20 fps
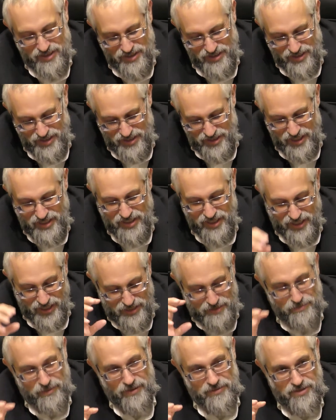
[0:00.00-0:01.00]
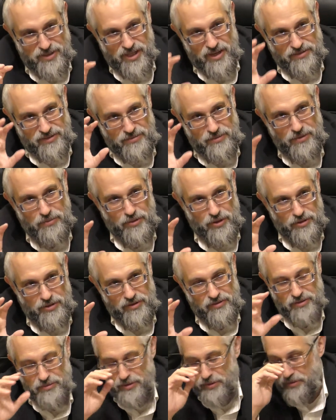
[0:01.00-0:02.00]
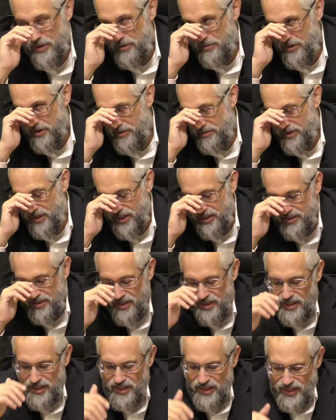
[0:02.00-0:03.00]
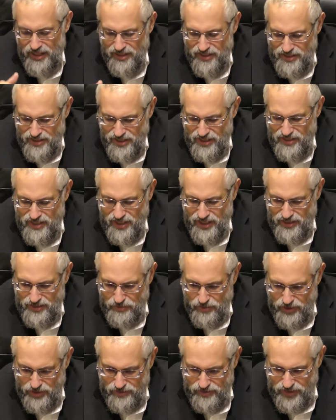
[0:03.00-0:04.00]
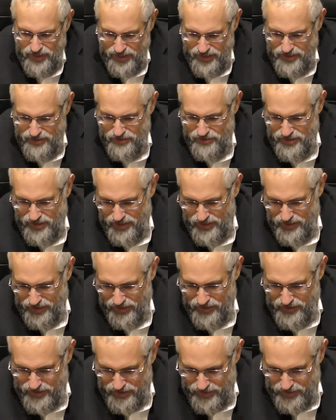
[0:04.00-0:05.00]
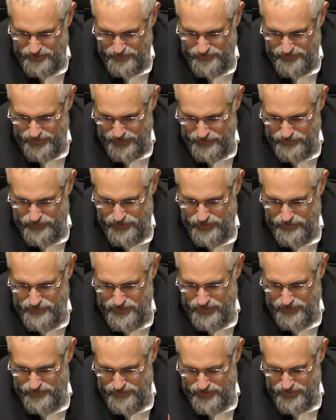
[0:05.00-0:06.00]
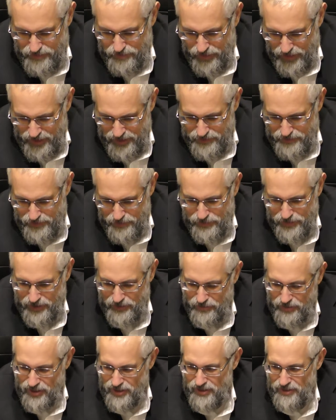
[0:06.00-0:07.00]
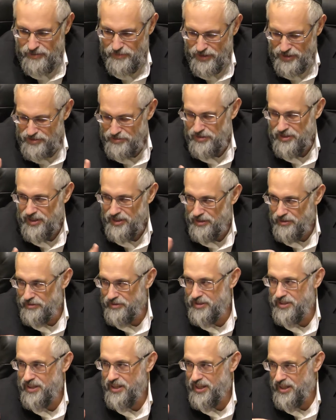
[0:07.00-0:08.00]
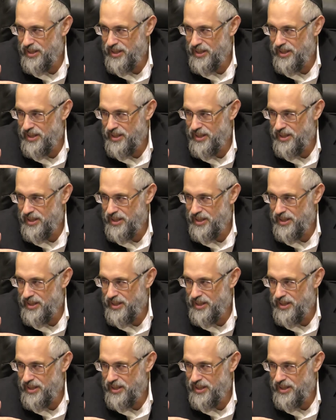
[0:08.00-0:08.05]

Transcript: he says that that's a mafsid. You have to be wary of that. And he says that one of the eitzos that the Hasidim found for themselves, the pious people, they wanted to make sure they don't